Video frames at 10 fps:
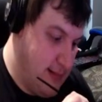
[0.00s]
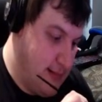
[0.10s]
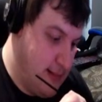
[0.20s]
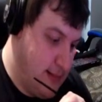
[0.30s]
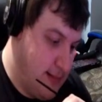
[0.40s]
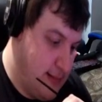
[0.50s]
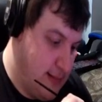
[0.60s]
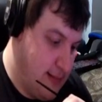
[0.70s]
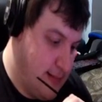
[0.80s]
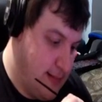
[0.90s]
Yeah,
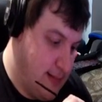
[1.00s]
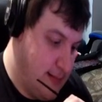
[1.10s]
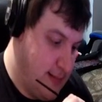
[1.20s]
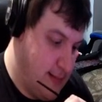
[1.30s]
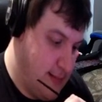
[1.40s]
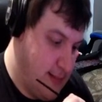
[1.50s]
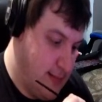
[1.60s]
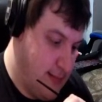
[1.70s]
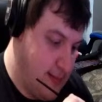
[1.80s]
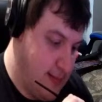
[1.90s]
it's
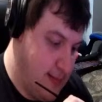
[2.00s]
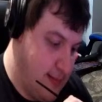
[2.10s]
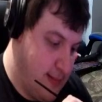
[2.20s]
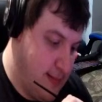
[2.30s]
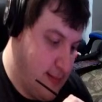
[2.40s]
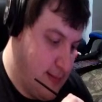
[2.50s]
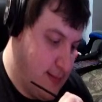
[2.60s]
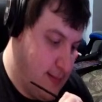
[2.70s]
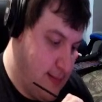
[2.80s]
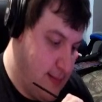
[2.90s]

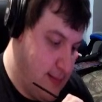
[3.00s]
not fun.